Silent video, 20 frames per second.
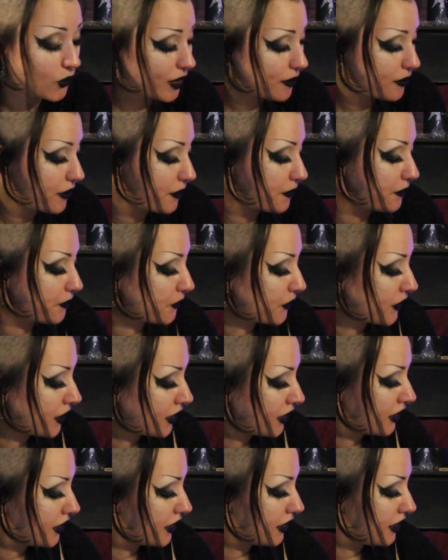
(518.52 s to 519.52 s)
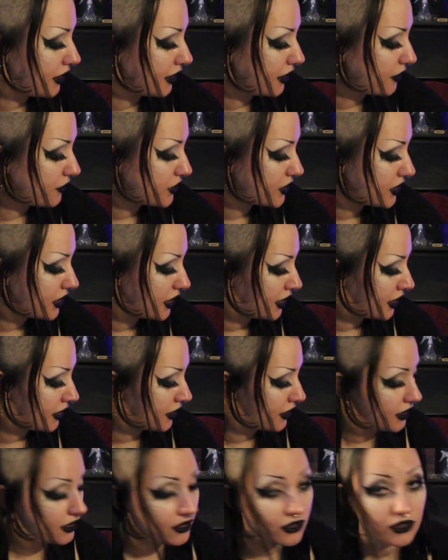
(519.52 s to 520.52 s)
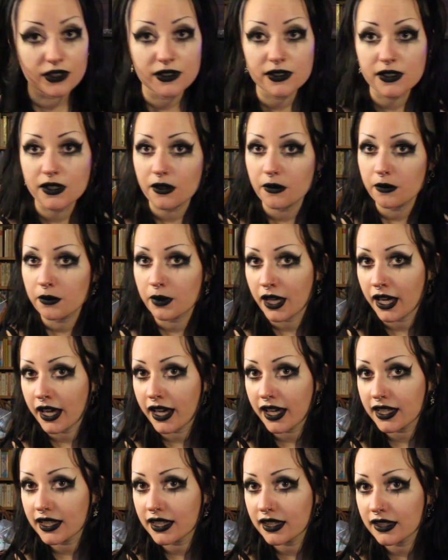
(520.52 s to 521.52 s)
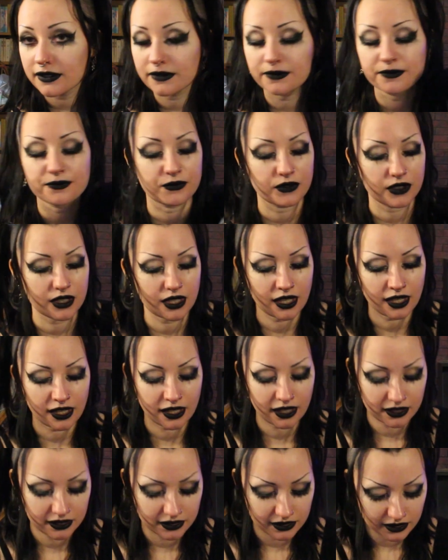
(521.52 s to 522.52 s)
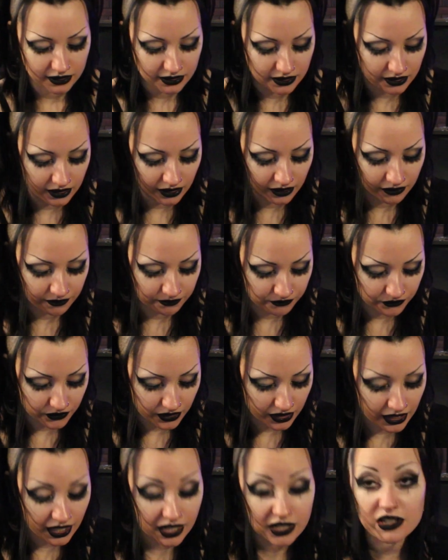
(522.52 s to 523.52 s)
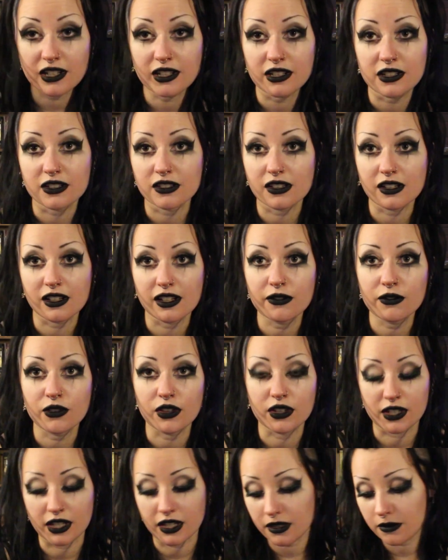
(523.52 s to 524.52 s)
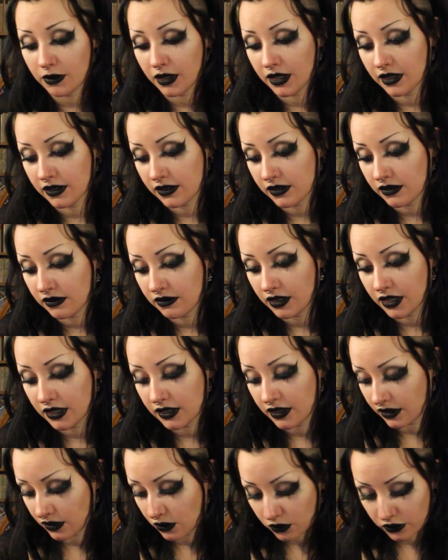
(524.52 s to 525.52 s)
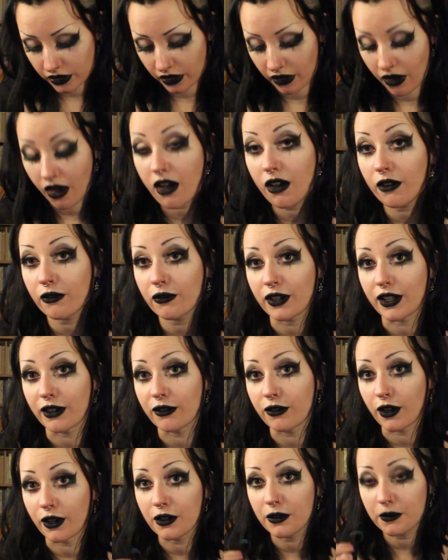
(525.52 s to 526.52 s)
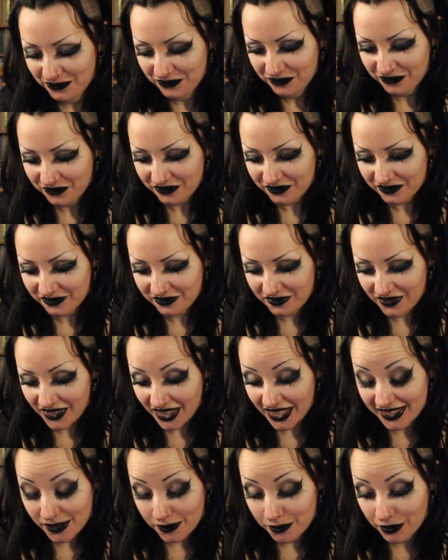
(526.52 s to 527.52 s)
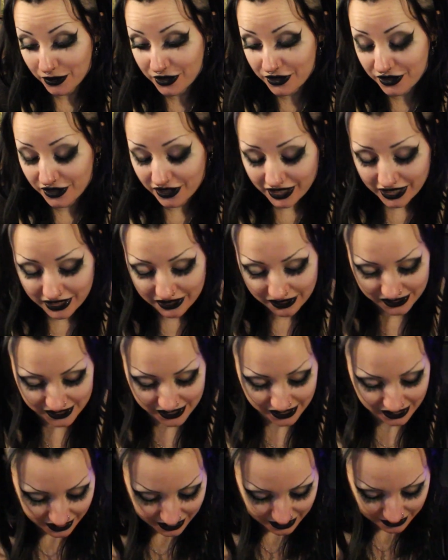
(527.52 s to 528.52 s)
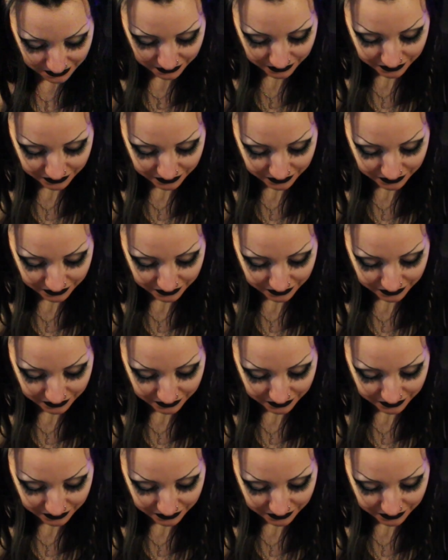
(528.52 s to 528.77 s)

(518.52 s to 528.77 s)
whip lives in this bag, and it actually doesn't live in there because this is also half an FO. There's a bunch of needles in here.